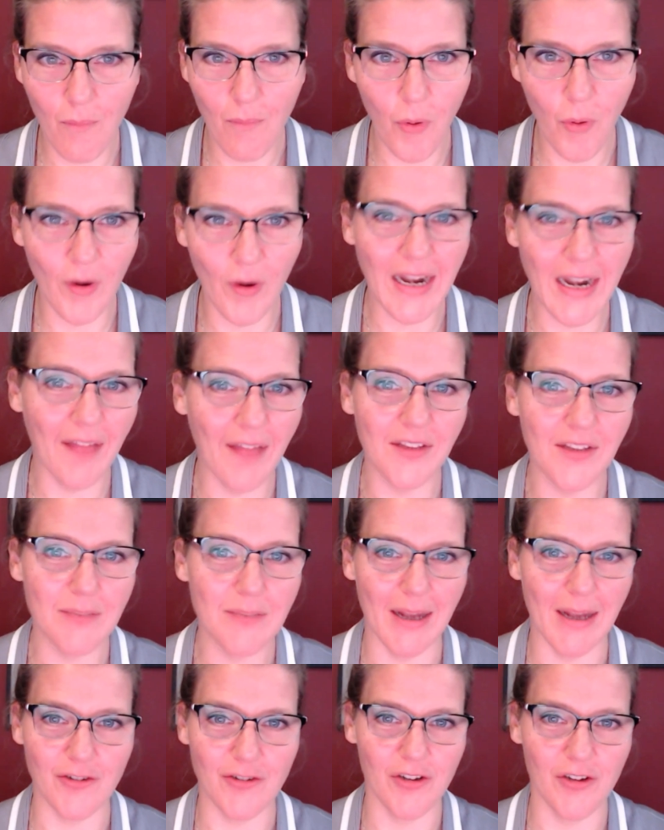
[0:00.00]
point on the
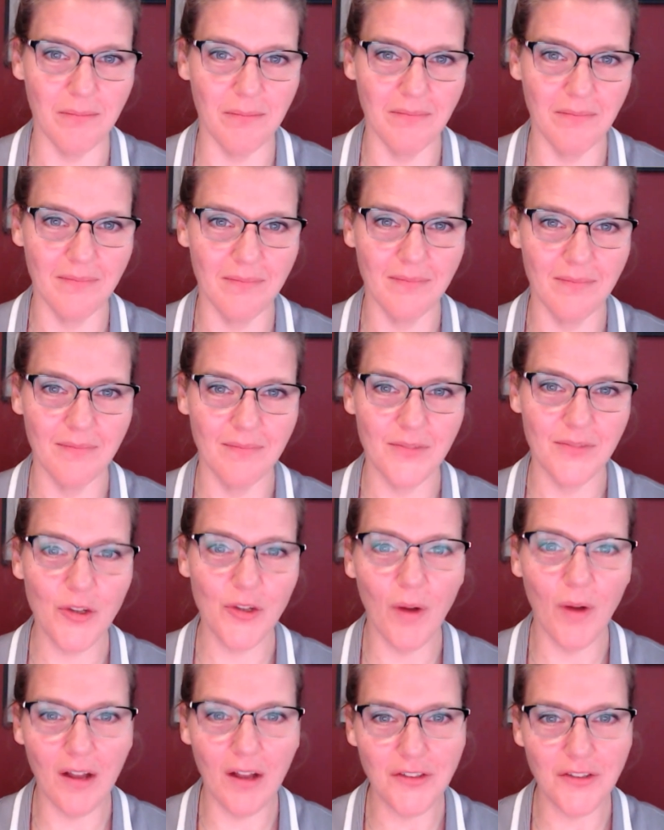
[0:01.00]
spectrum.
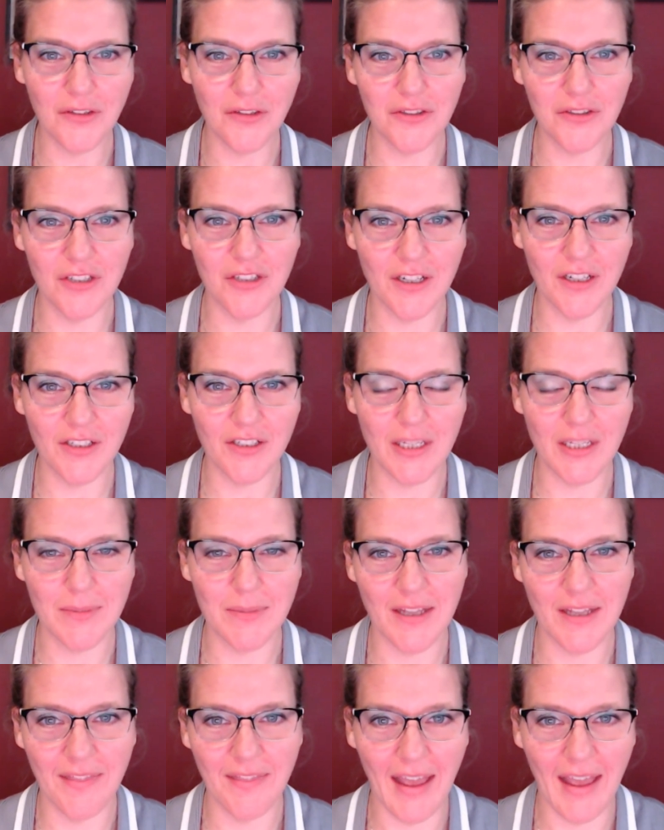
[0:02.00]
So I'll also share
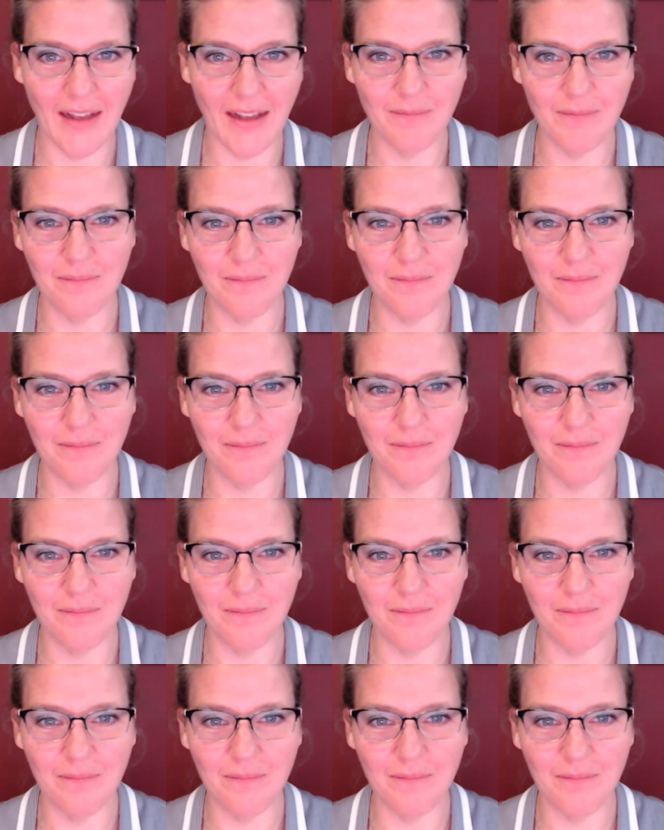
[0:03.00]
tips on that.